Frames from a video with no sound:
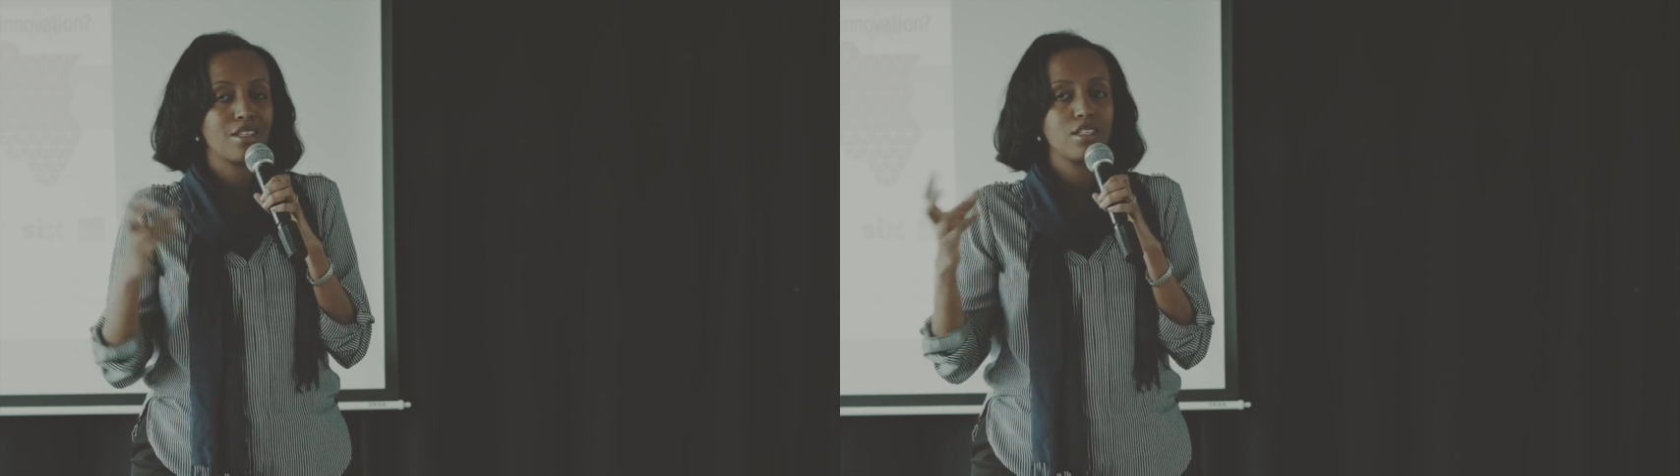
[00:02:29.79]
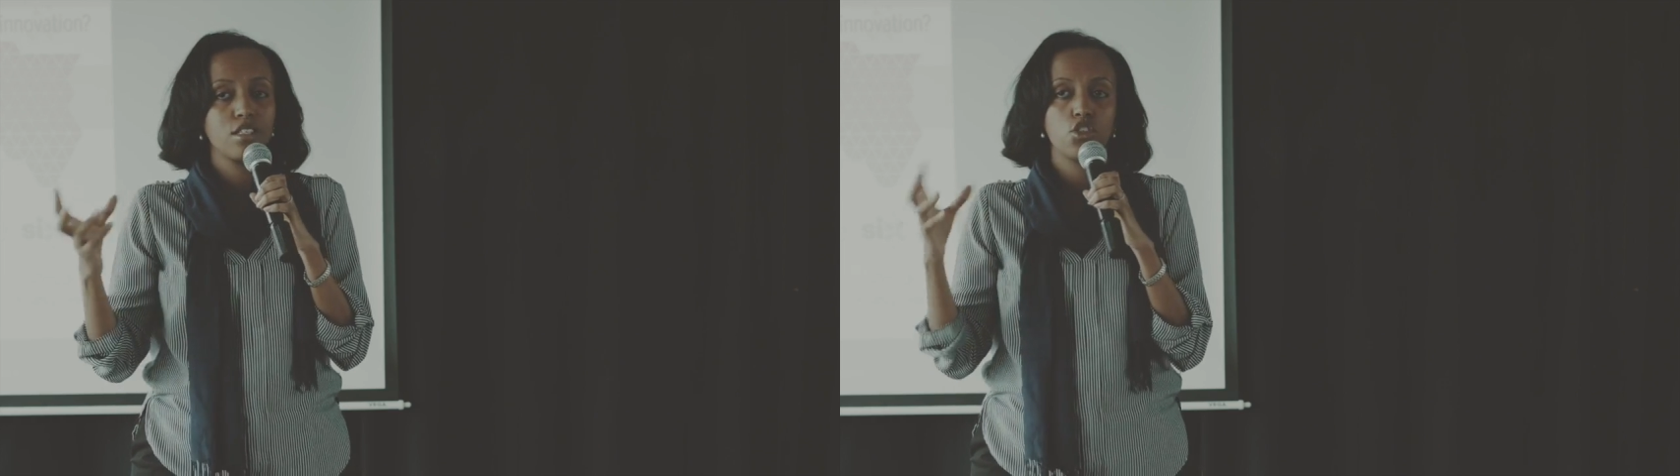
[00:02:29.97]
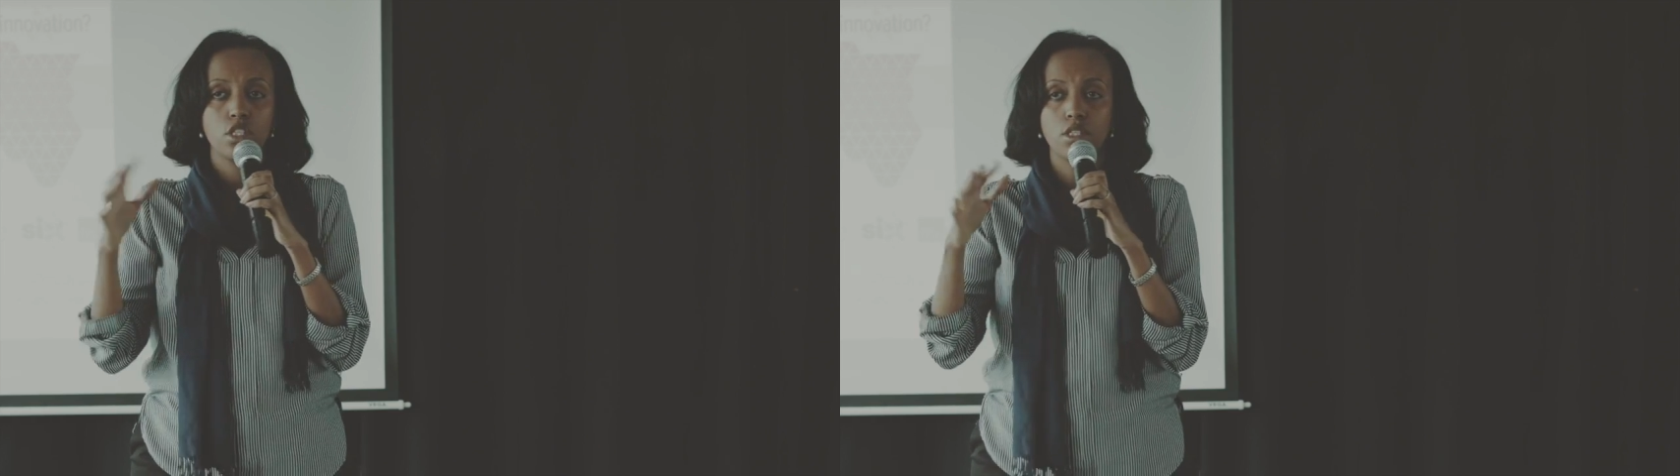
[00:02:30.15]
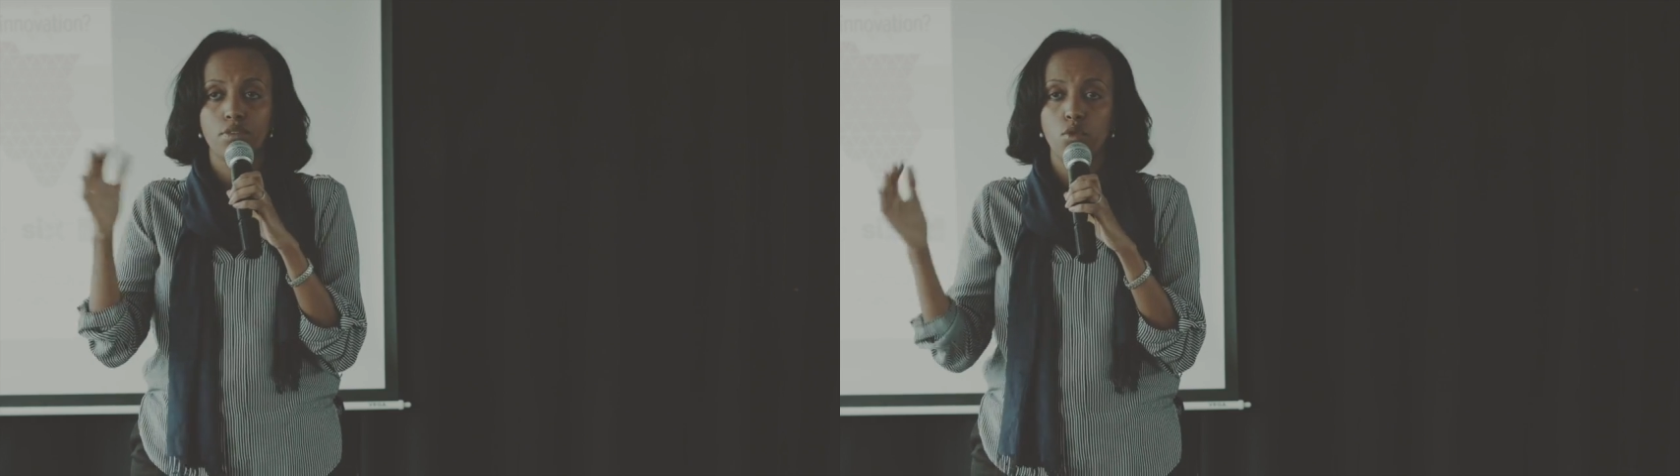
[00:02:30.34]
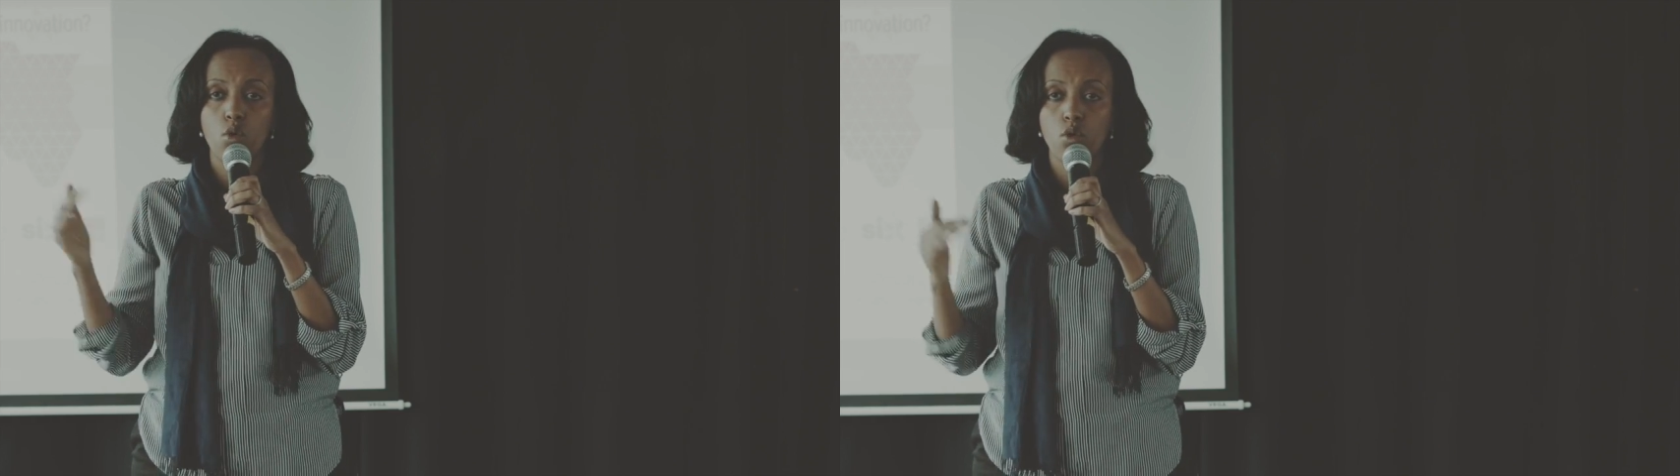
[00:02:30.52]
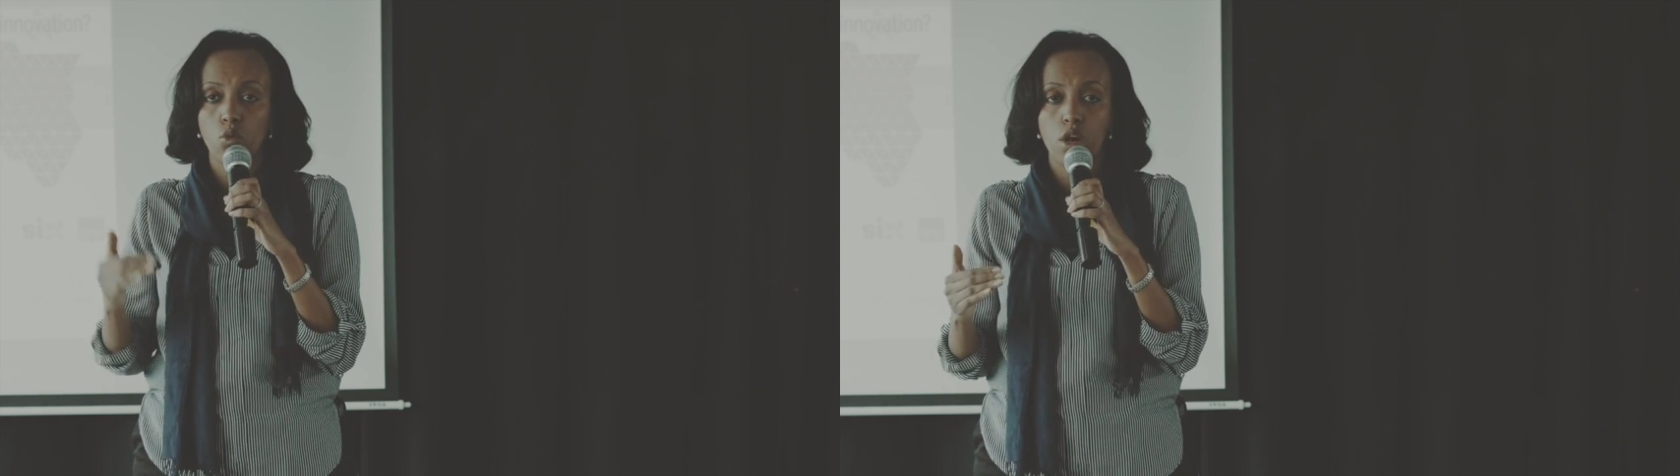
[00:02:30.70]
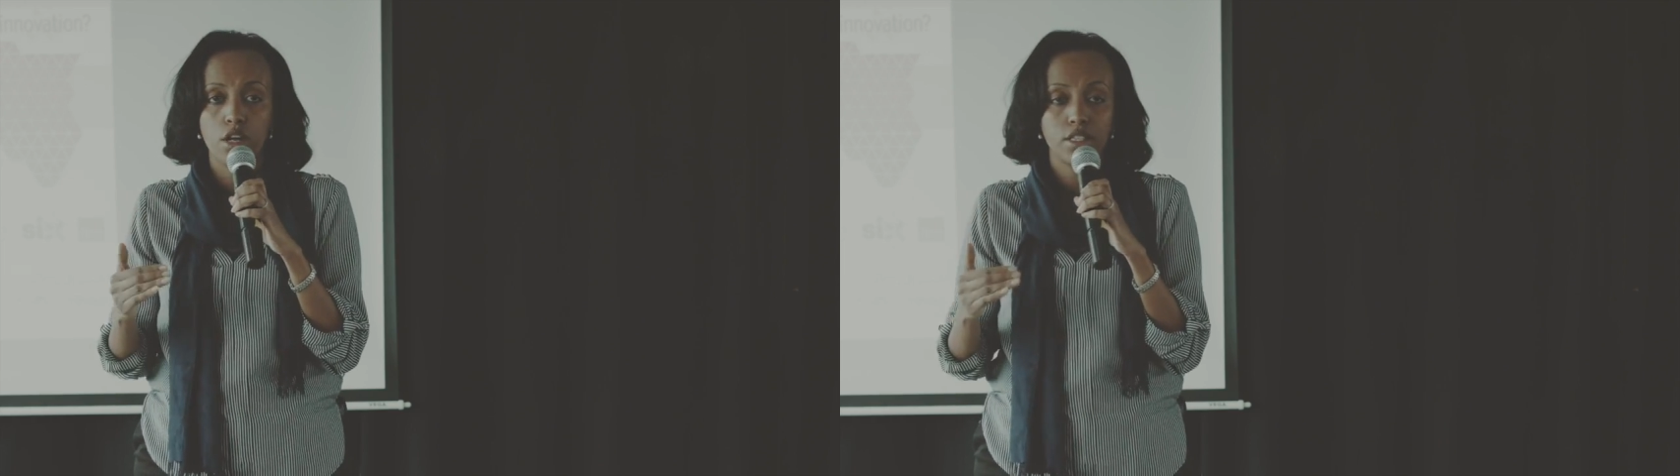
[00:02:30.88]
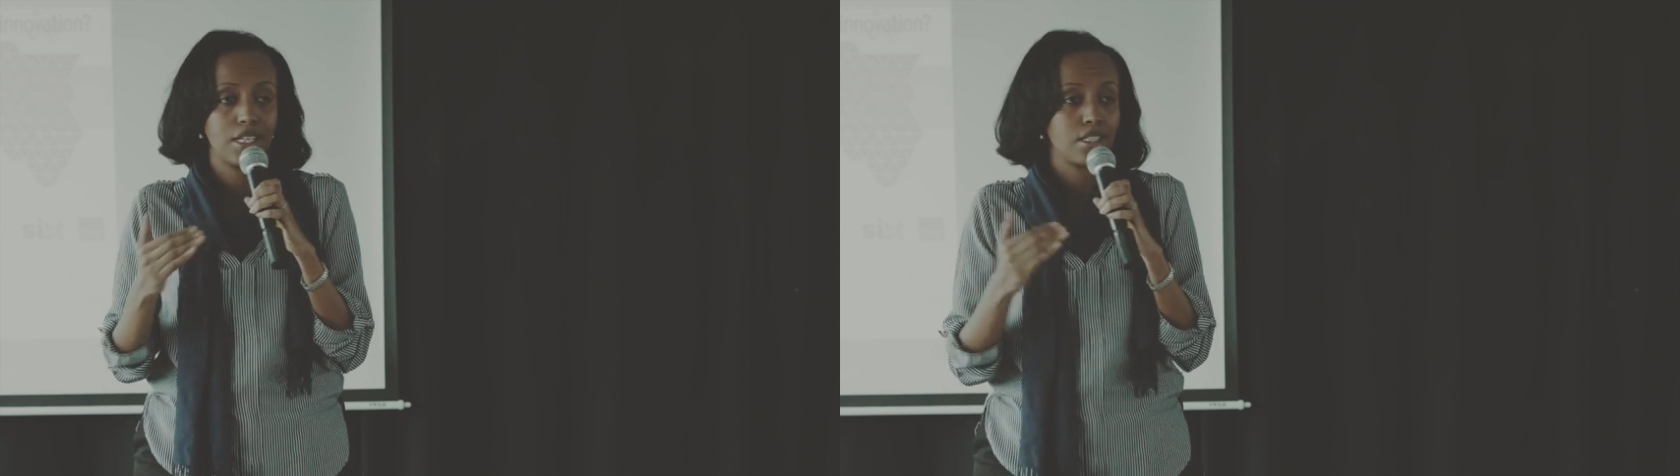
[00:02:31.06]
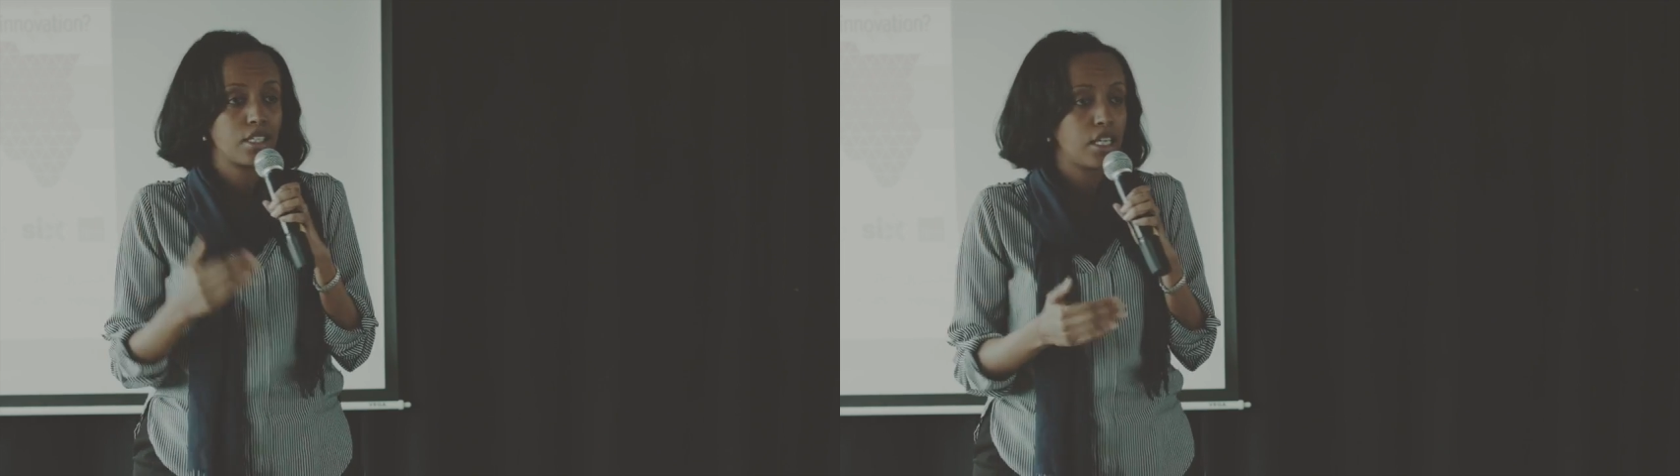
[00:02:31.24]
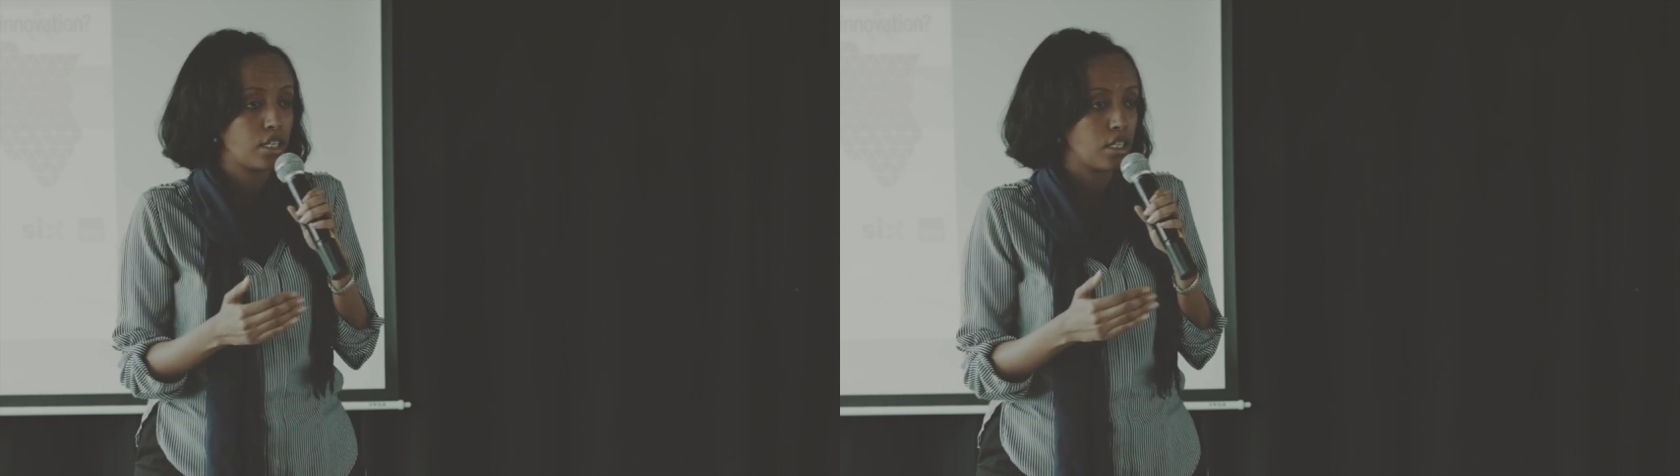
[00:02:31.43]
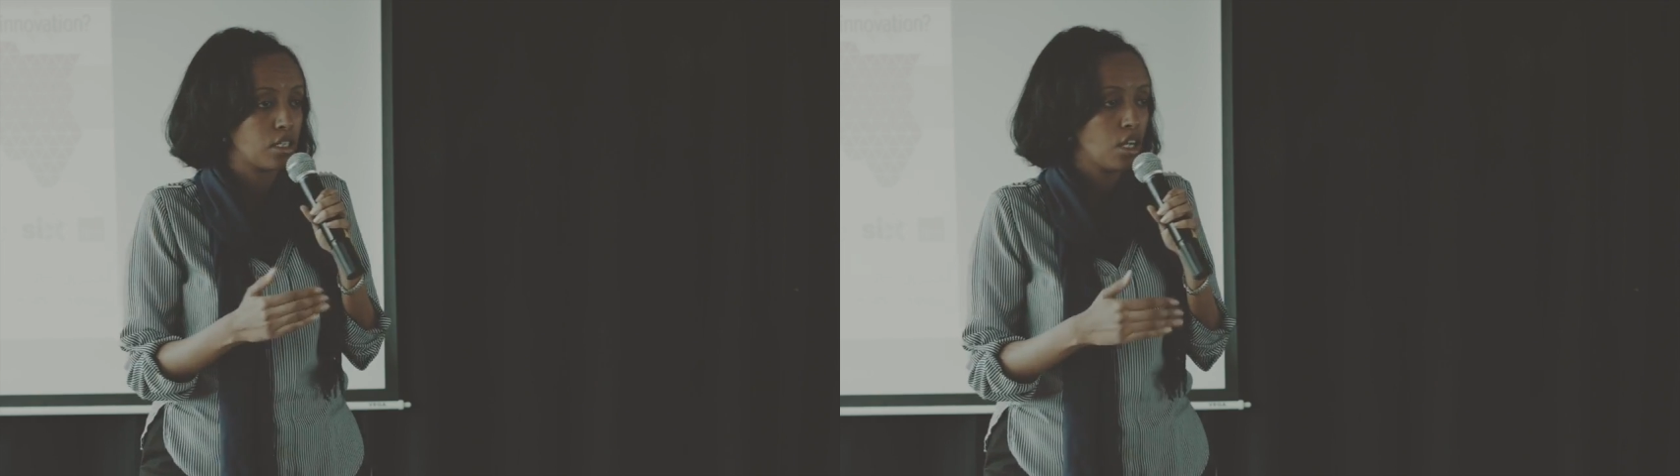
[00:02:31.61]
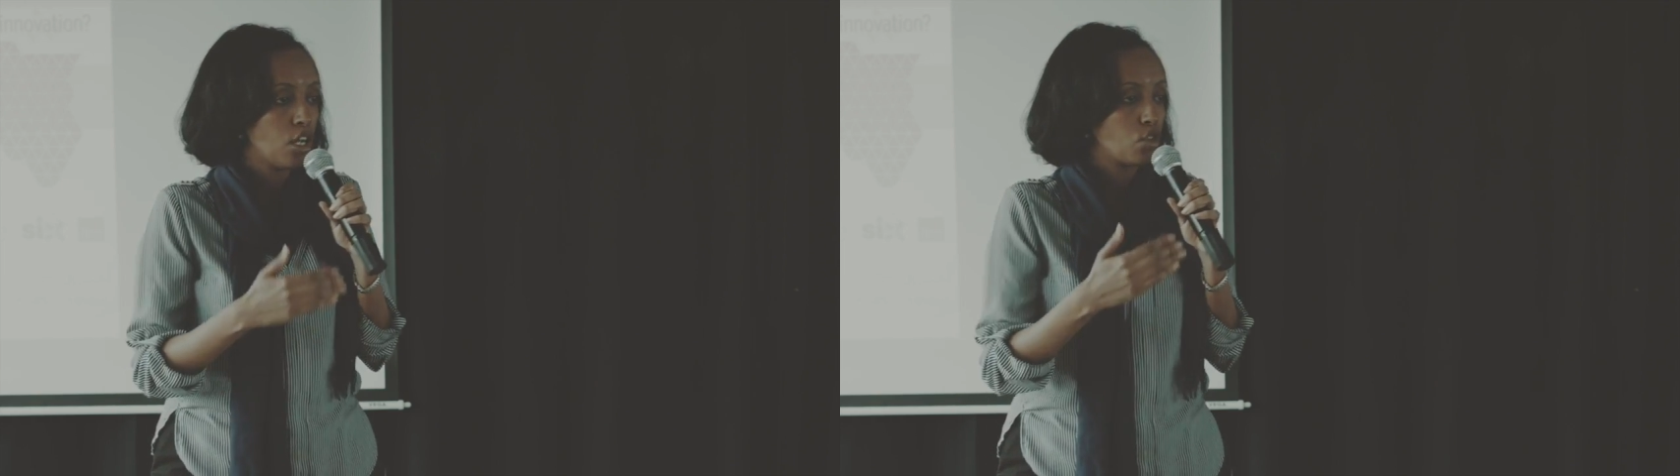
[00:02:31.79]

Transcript: Is it just the four walls that's needed